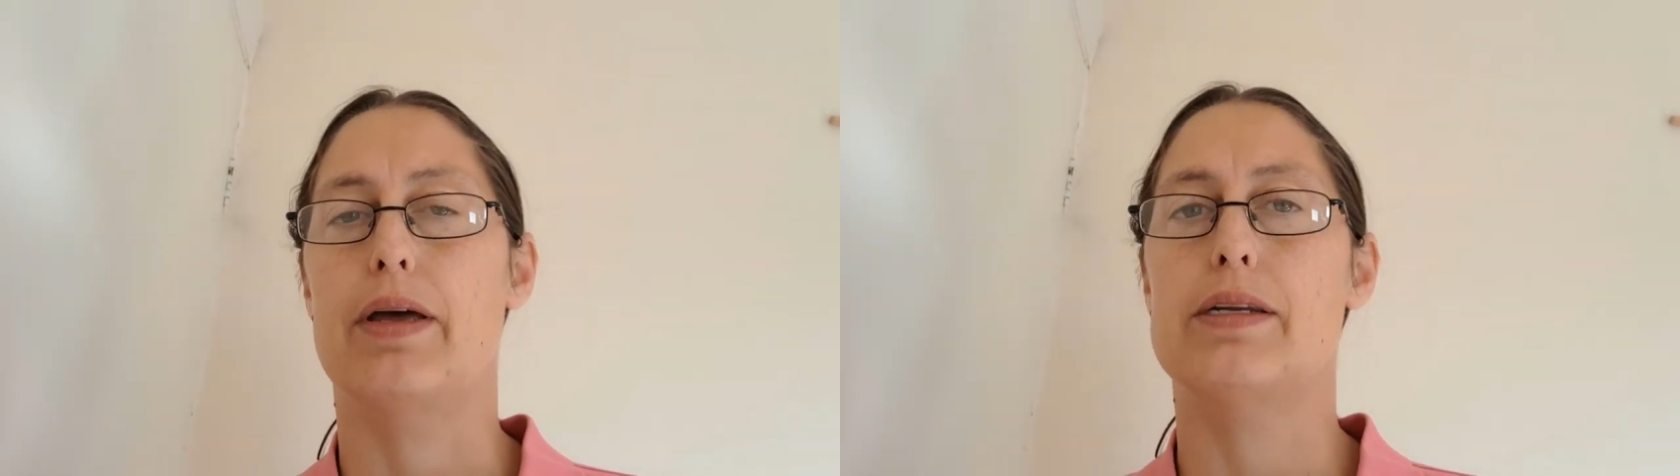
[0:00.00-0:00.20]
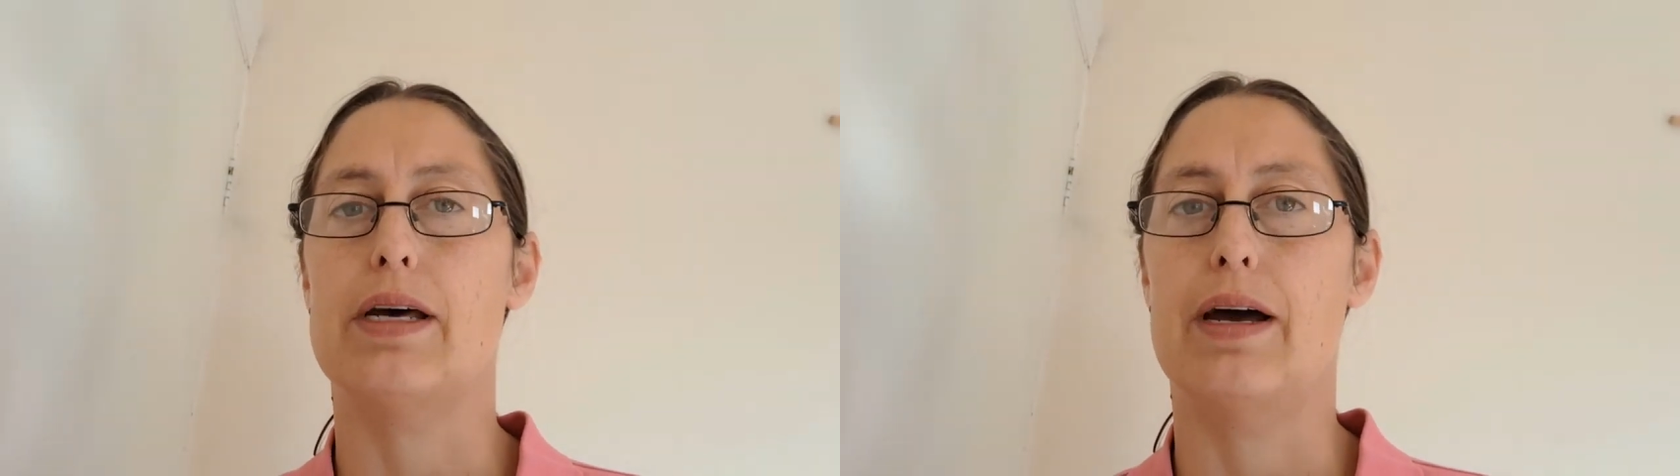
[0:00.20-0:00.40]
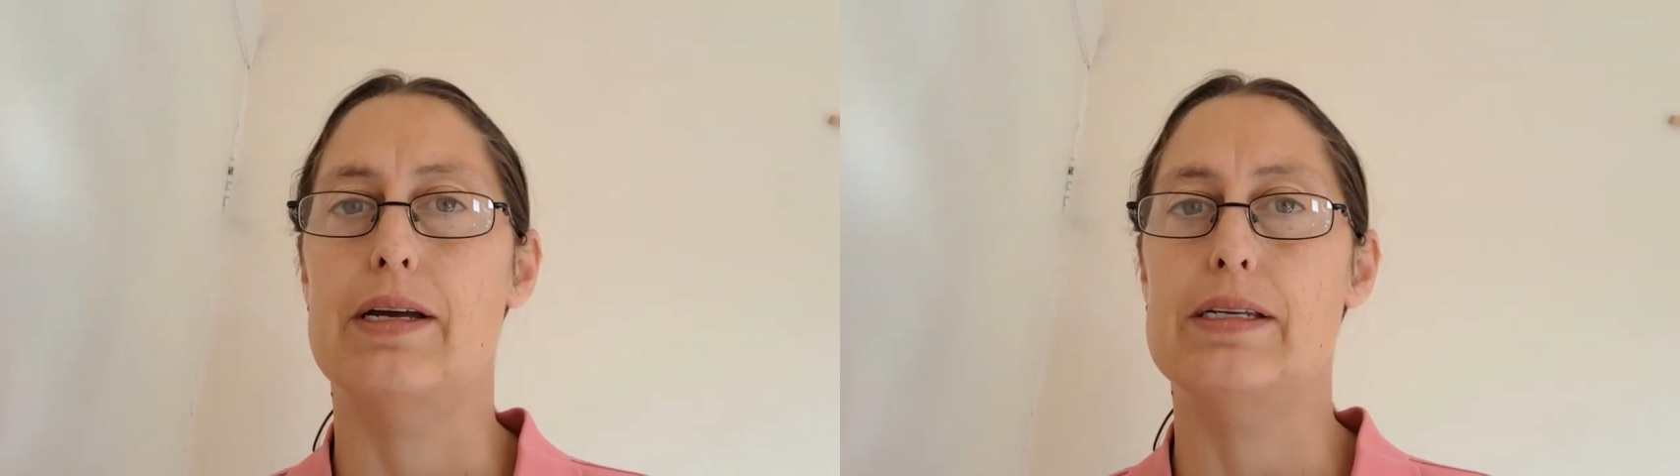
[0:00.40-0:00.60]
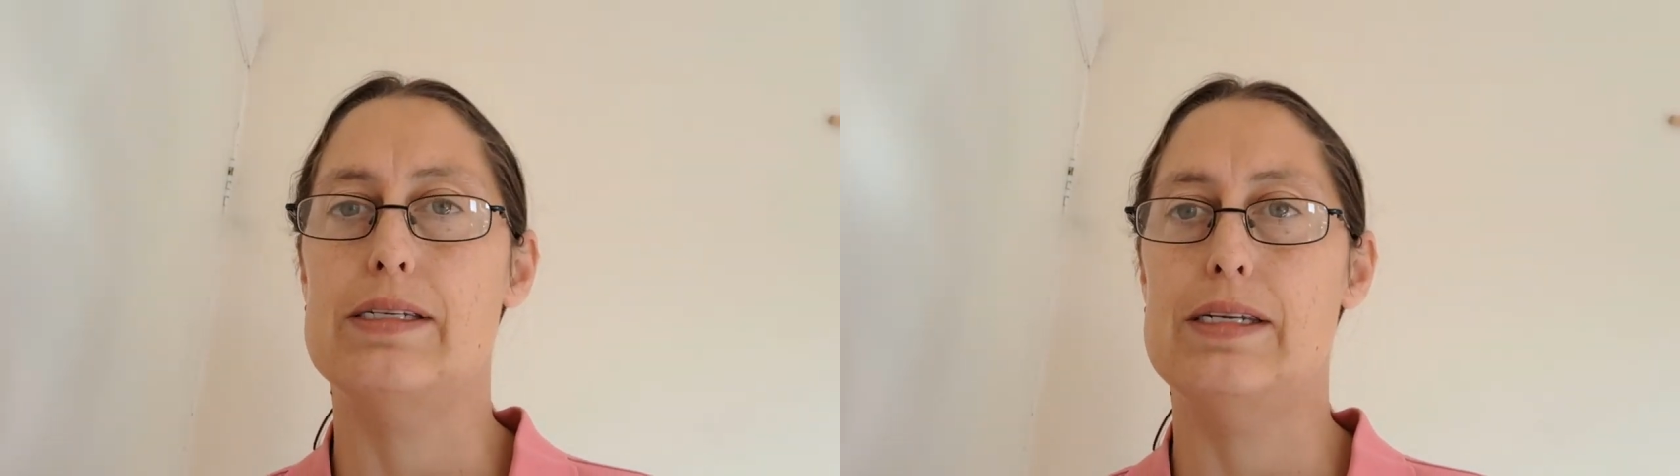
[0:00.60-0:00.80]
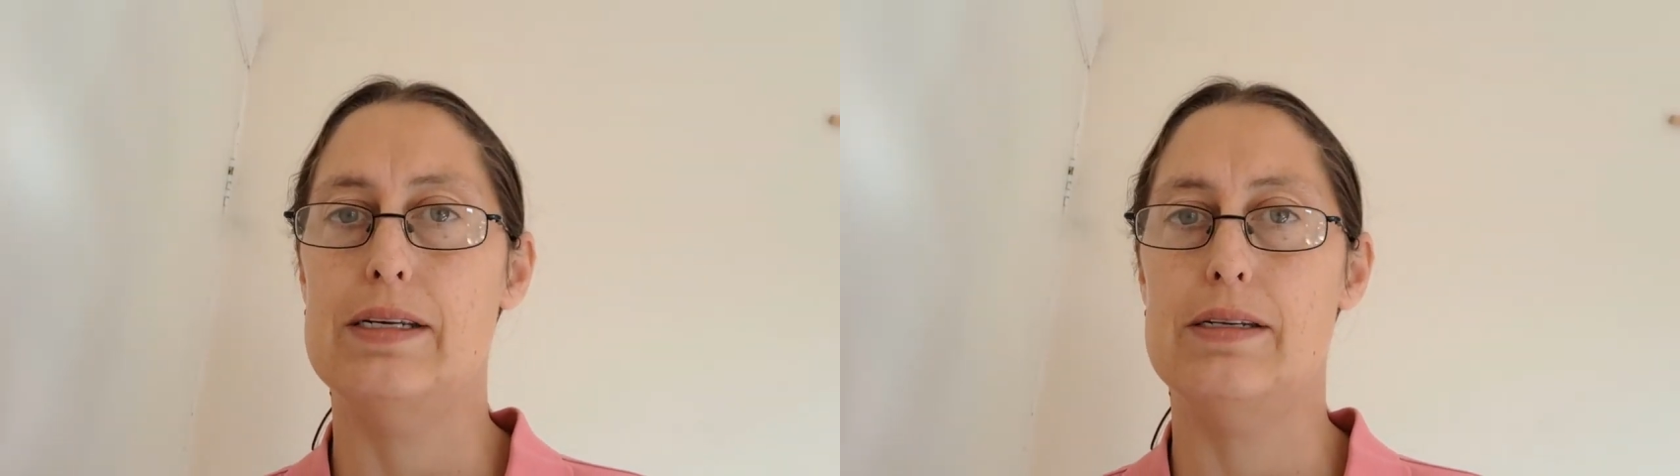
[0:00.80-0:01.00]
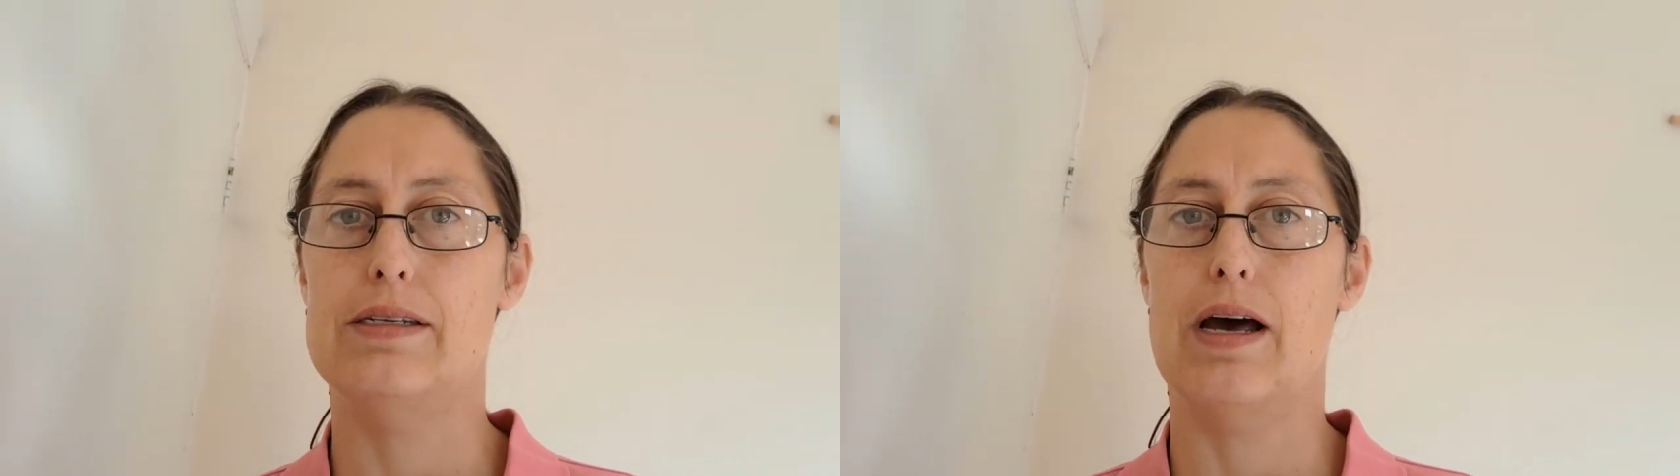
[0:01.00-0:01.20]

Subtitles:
And I did